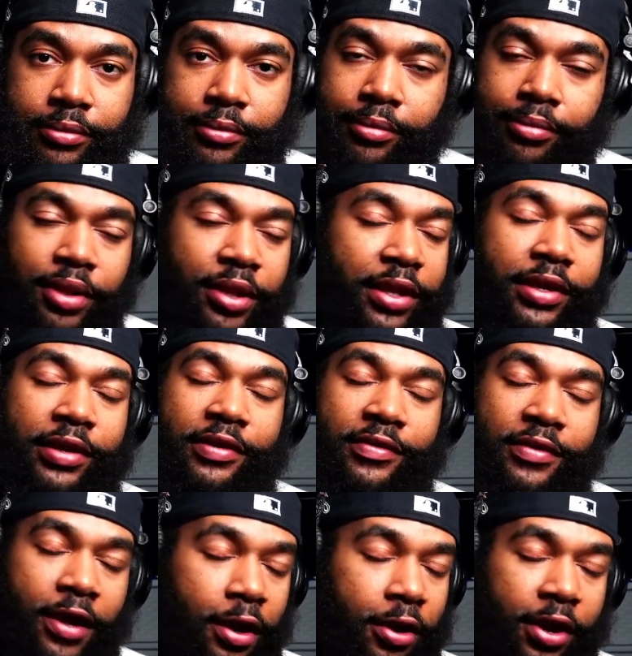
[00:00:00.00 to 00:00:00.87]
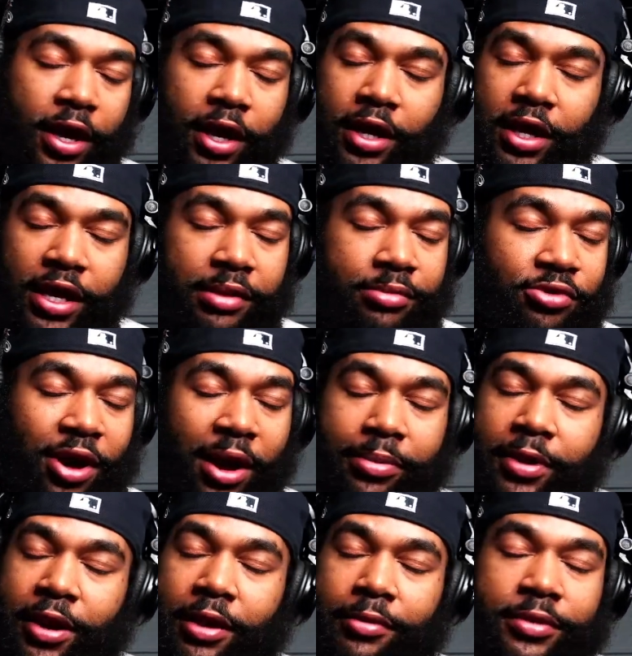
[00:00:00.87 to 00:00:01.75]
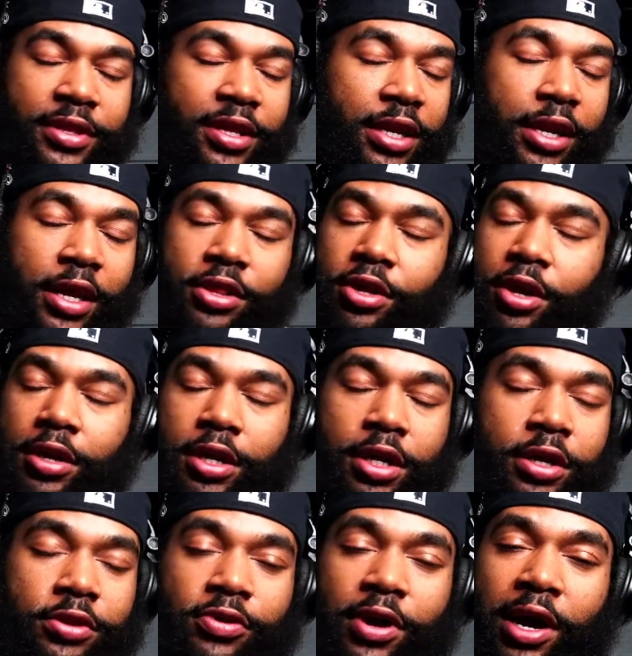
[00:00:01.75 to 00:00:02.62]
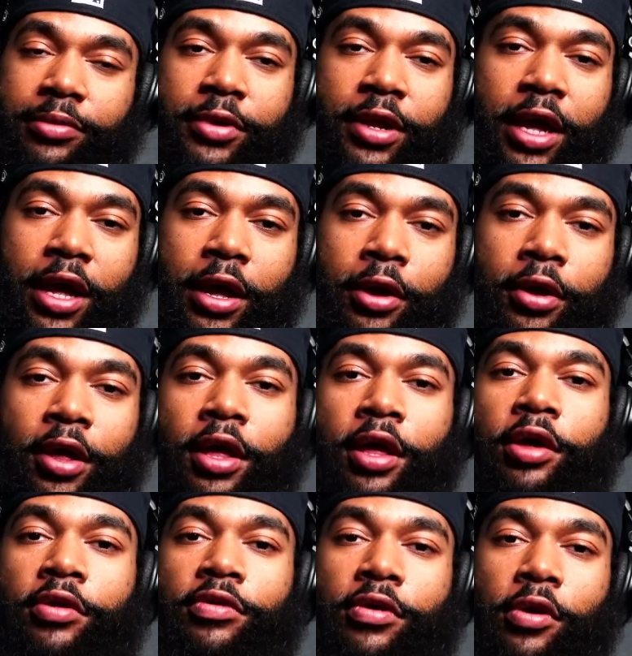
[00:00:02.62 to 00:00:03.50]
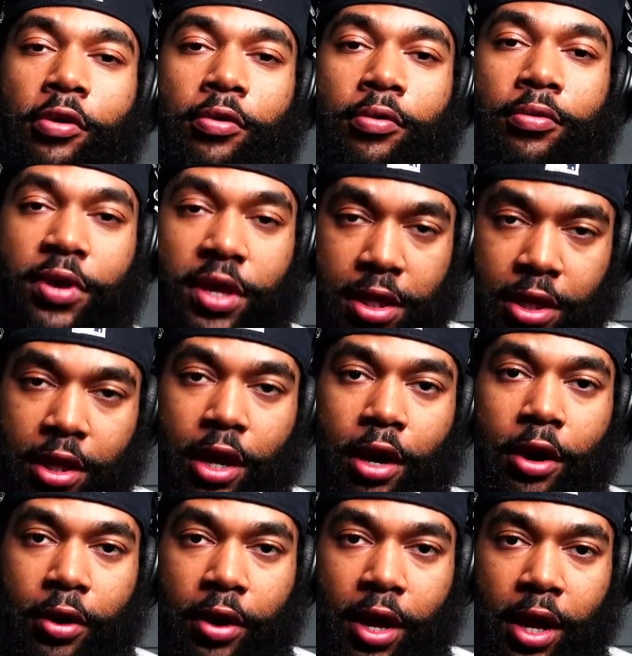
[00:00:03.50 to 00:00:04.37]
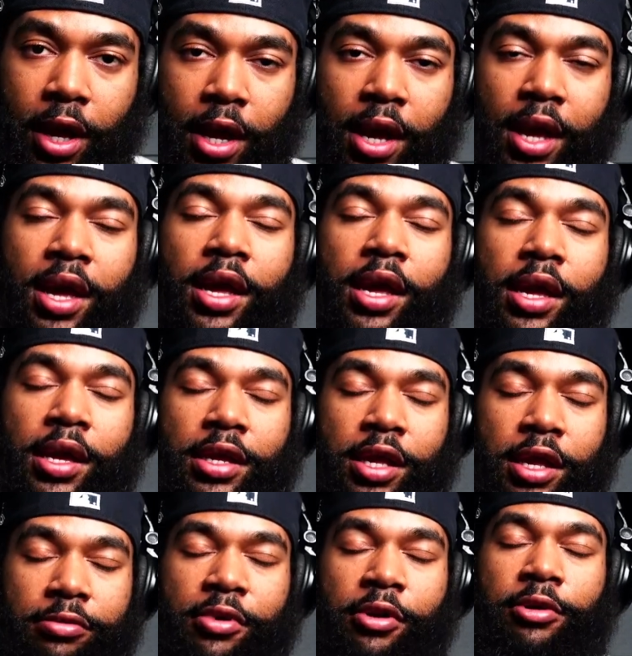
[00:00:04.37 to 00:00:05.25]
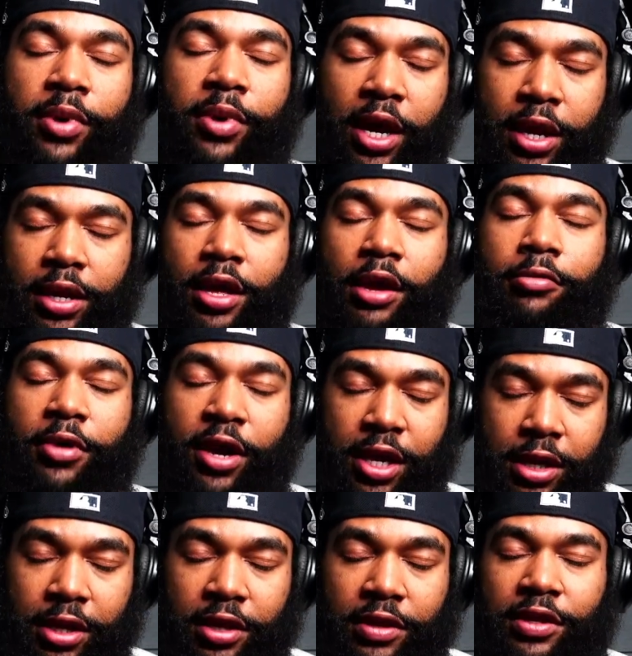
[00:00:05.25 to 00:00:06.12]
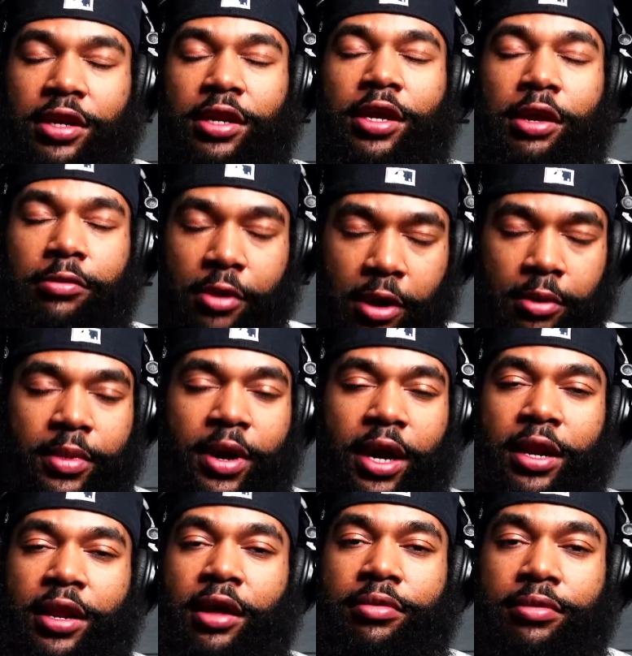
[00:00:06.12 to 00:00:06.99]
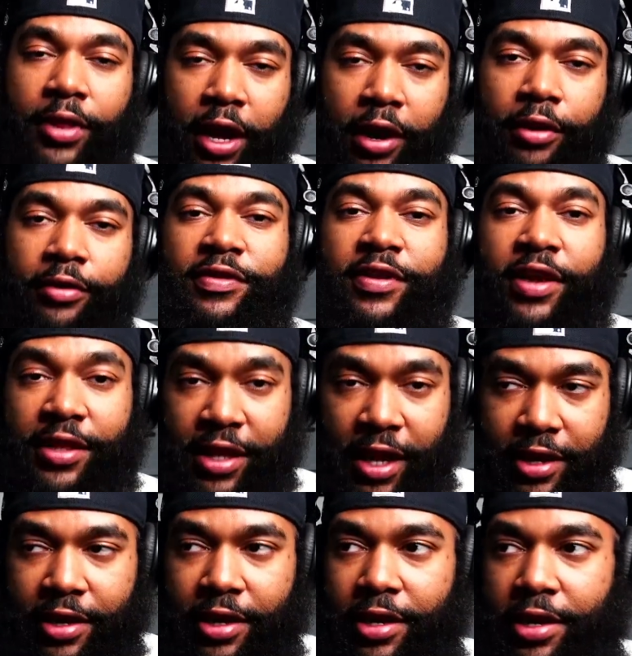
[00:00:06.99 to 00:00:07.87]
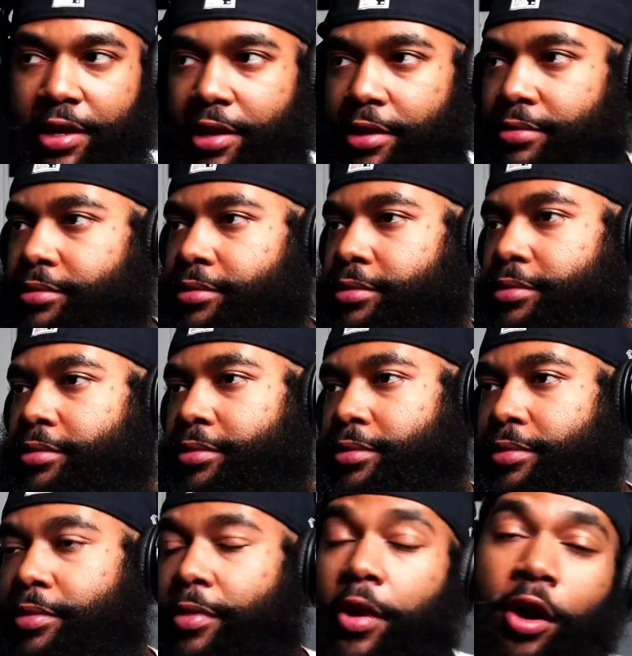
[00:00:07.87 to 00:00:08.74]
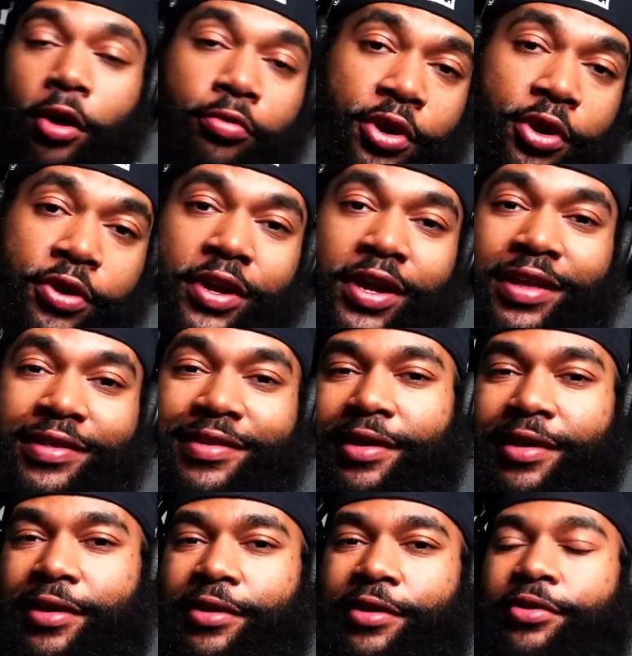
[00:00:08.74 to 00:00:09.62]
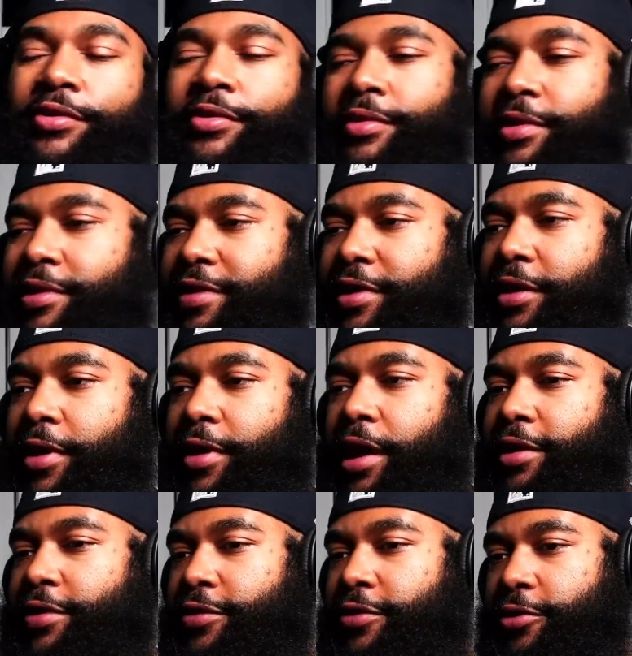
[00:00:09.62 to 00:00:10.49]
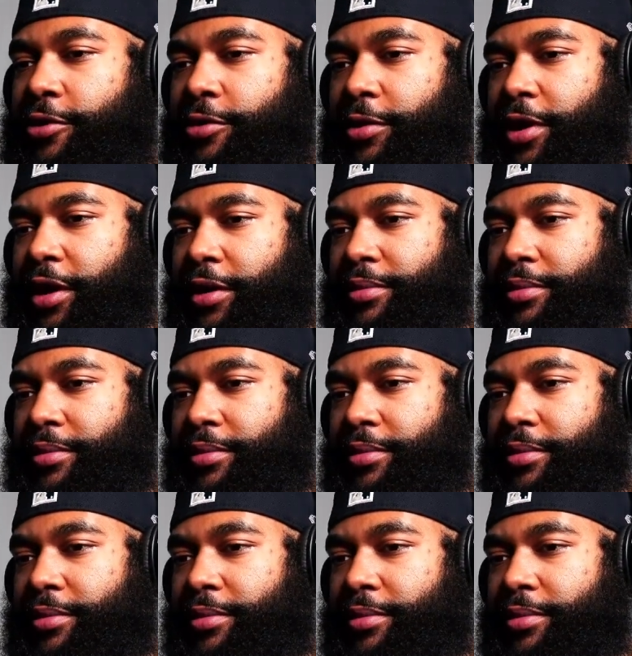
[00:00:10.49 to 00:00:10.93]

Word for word: Please, go ahead keep dropping everything that y'all need to drop down so we can go ahead and give everybody their recognition and give everybody their flowers that they need. A real nigga tell. Let's get right into it, man.